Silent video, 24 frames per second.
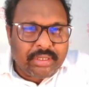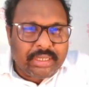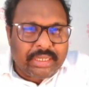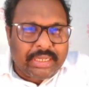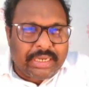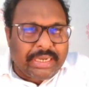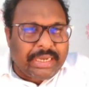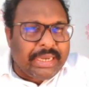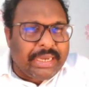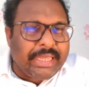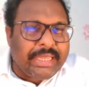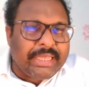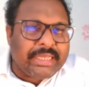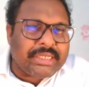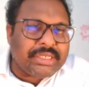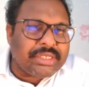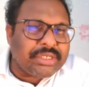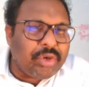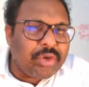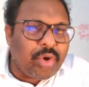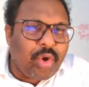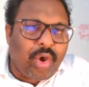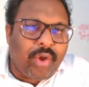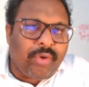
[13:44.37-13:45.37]
Least
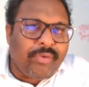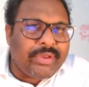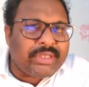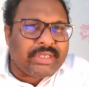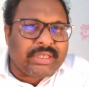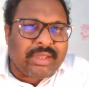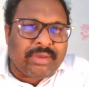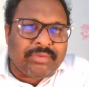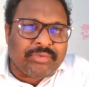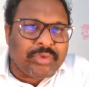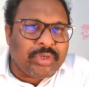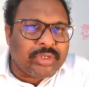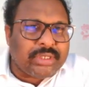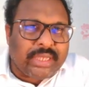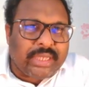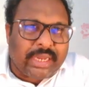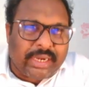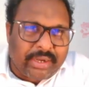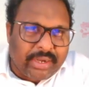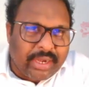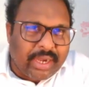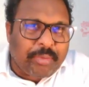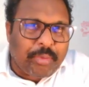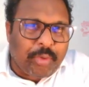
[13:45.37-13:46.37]
always comes with
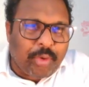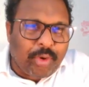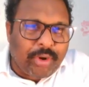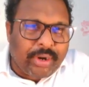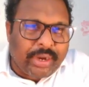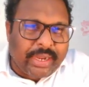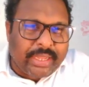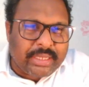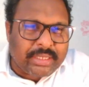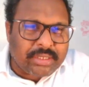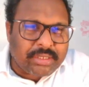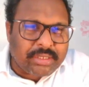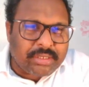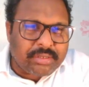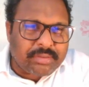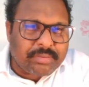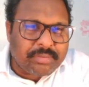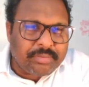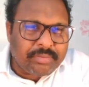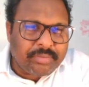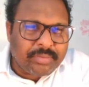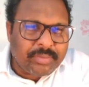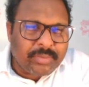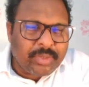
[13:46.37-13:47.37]
circular polarized
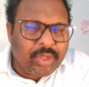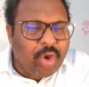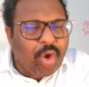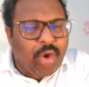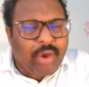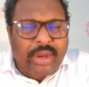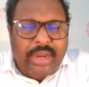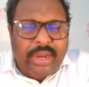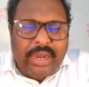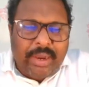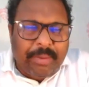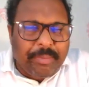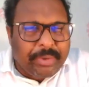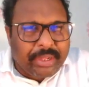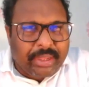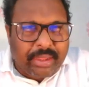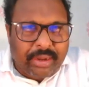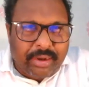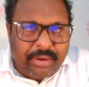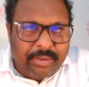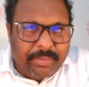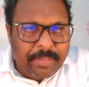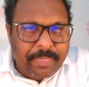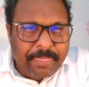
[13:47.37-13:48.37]
or elliptical,